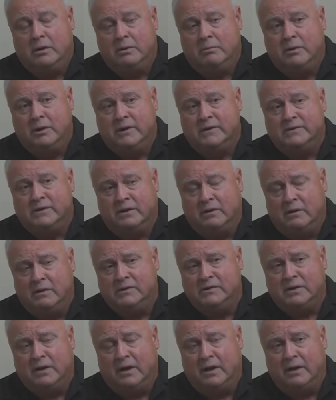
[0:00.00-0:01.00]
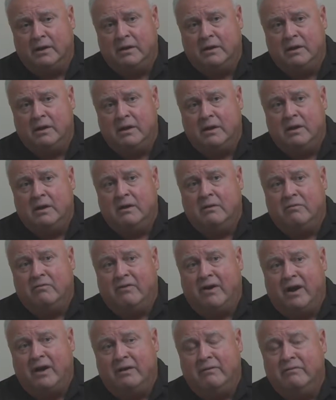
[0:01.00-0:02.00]
because it looks like
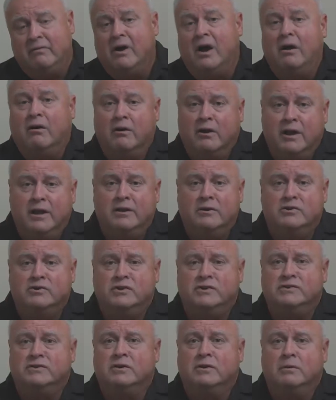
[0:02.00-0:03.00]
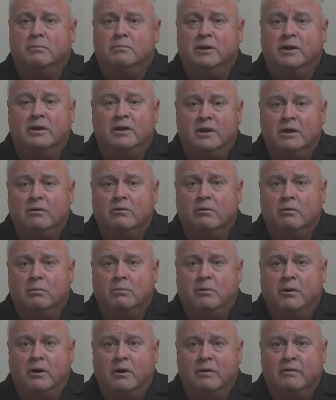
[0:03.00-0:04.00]
5-hour energy is going to be an integral
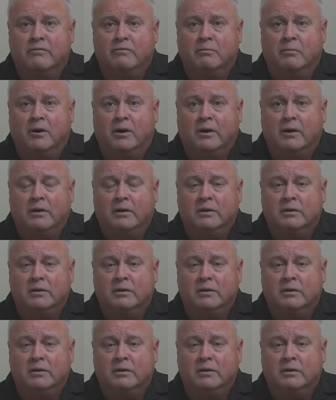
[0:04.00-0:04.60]
part of my